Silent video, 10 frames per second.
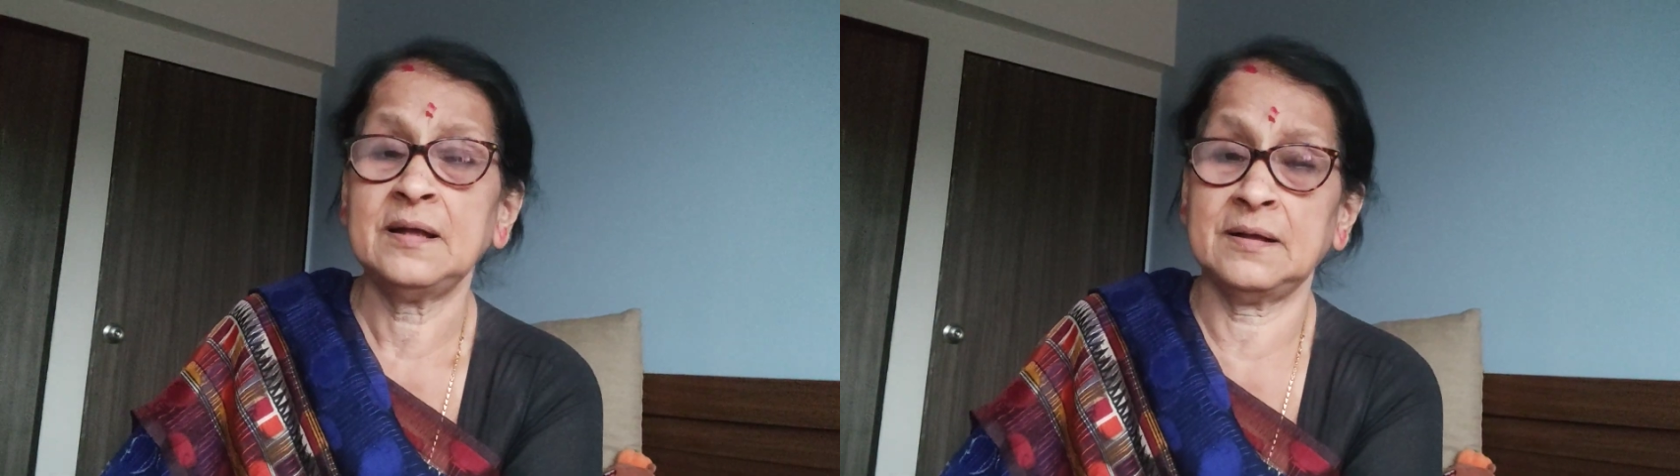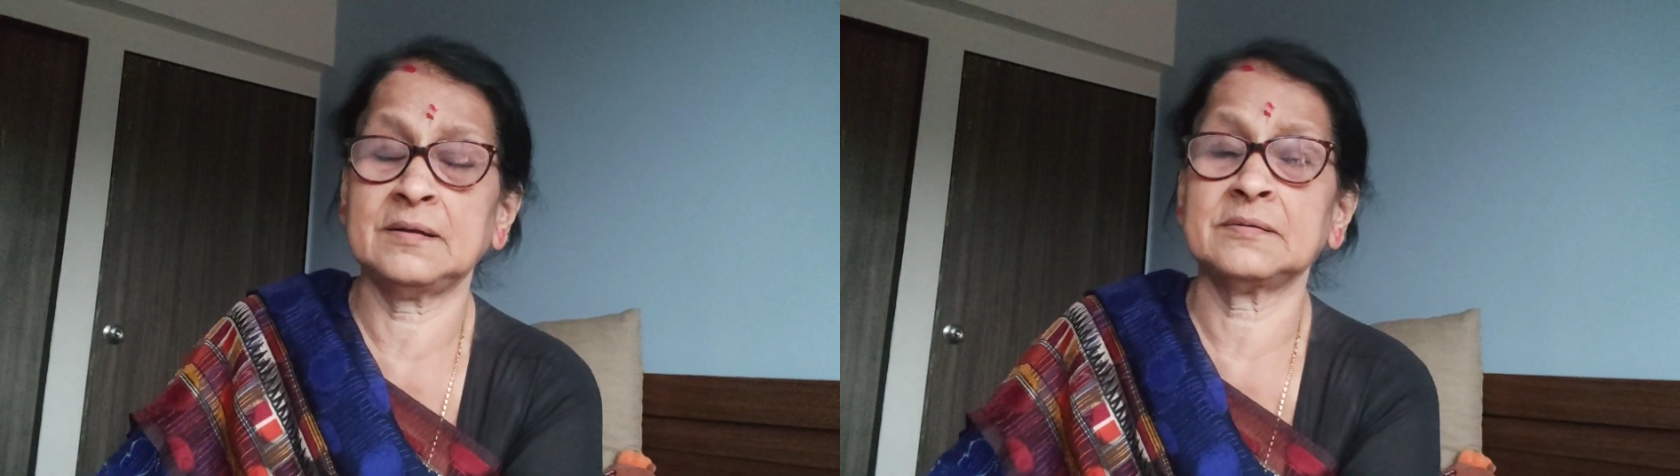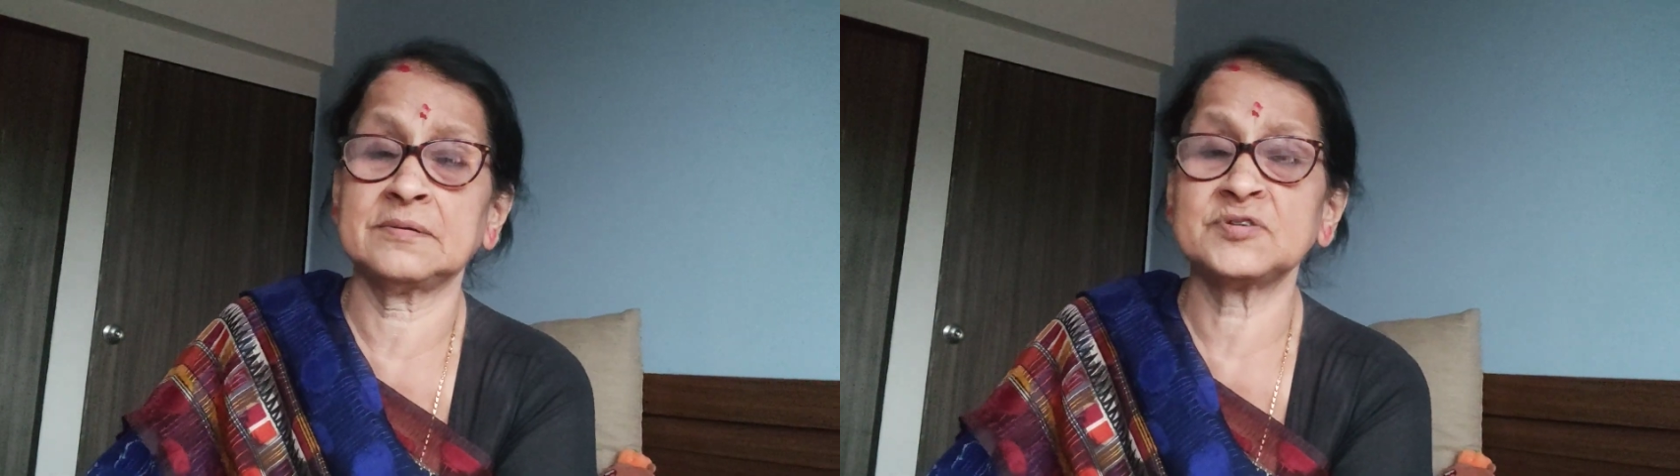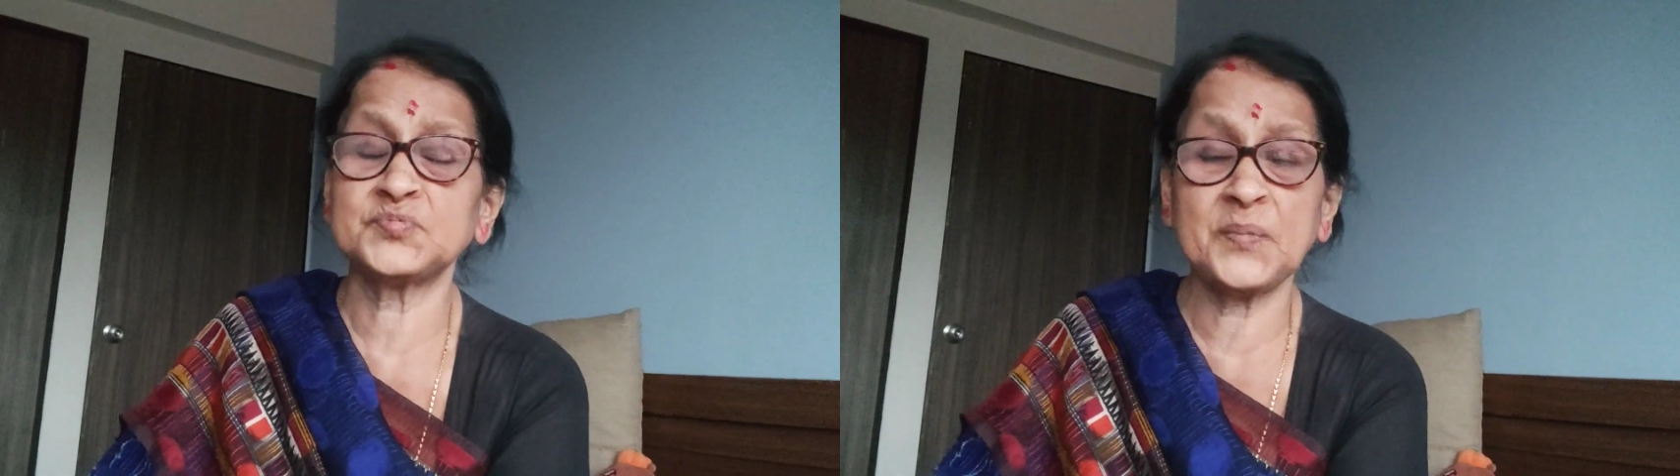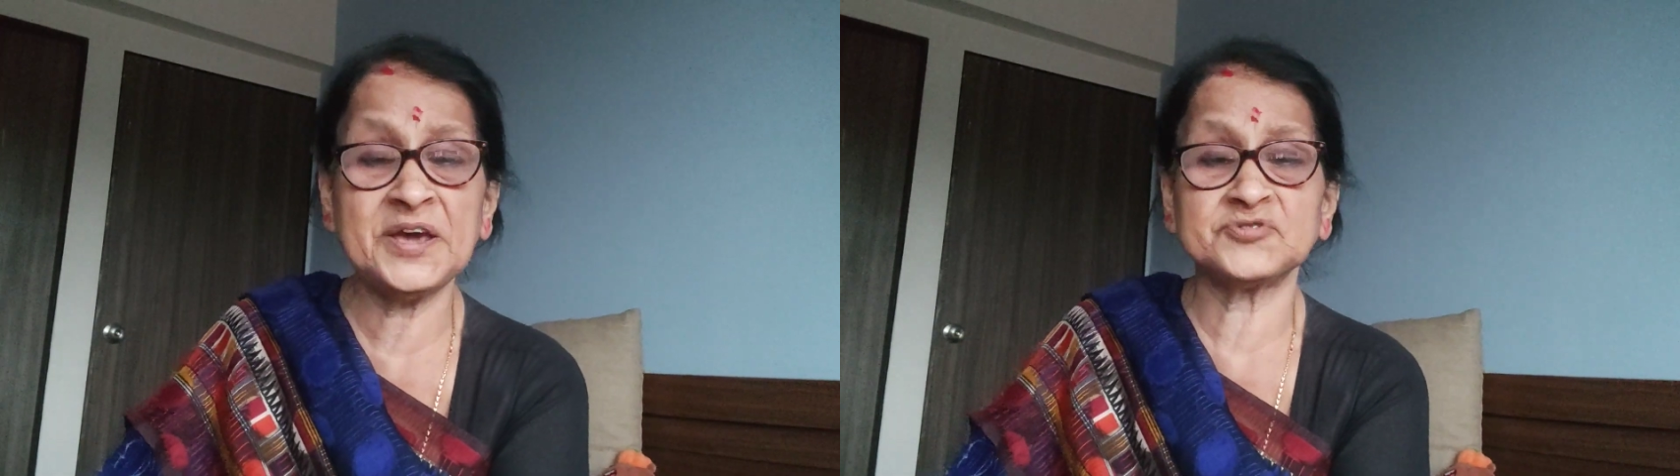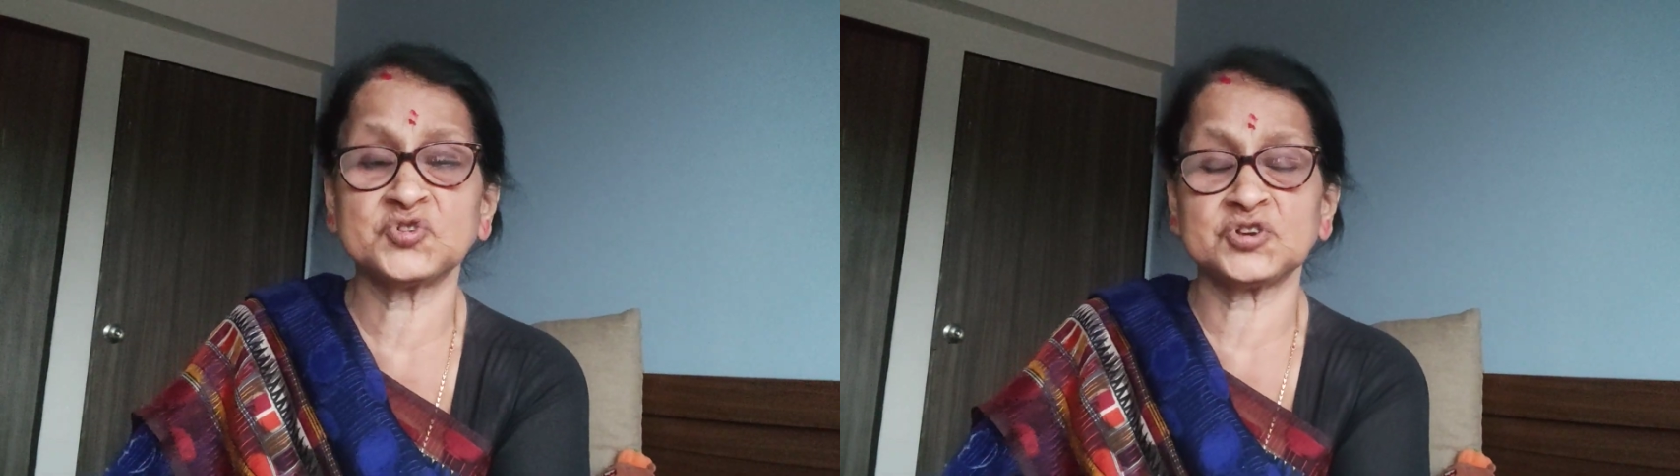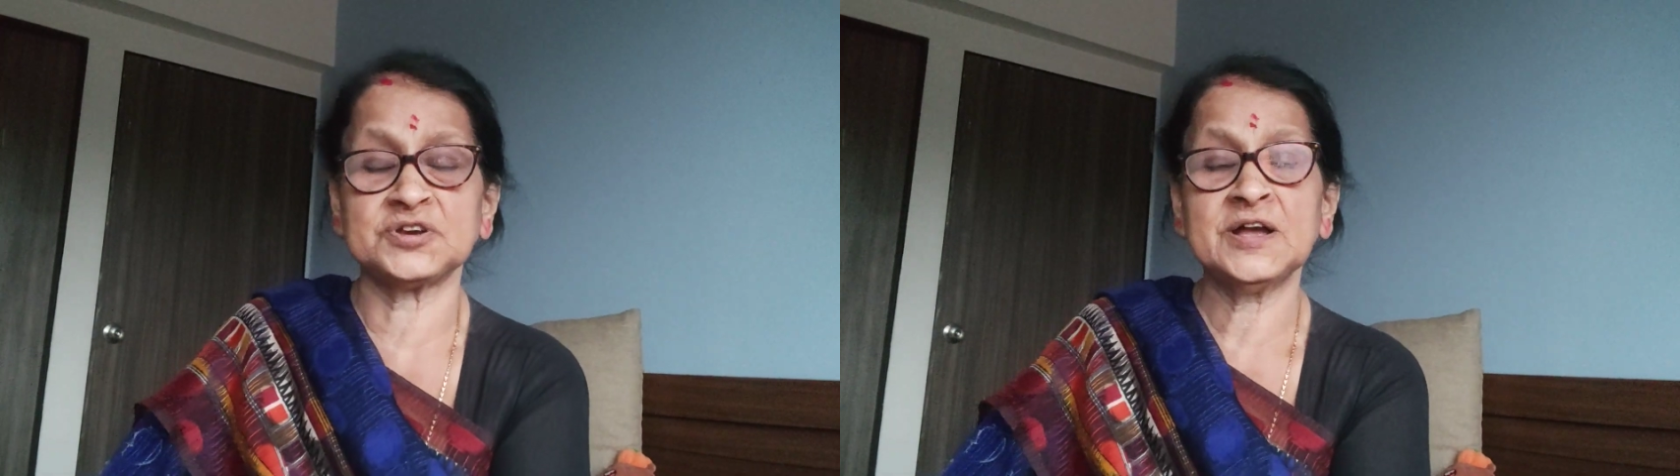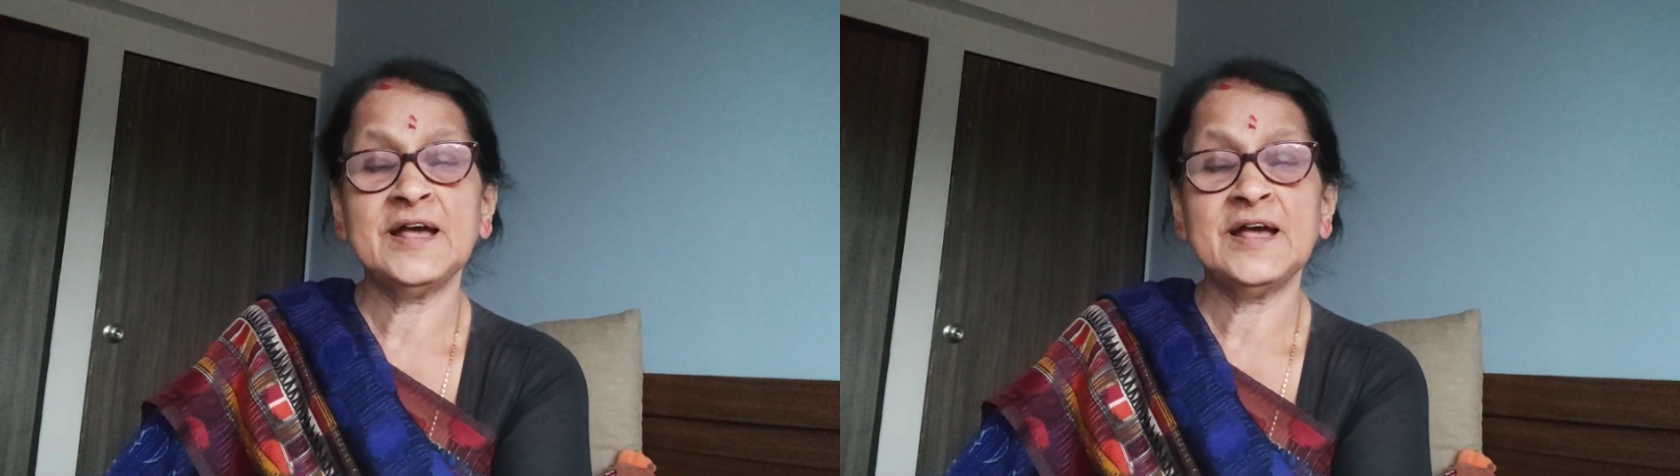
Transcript: uh, speech.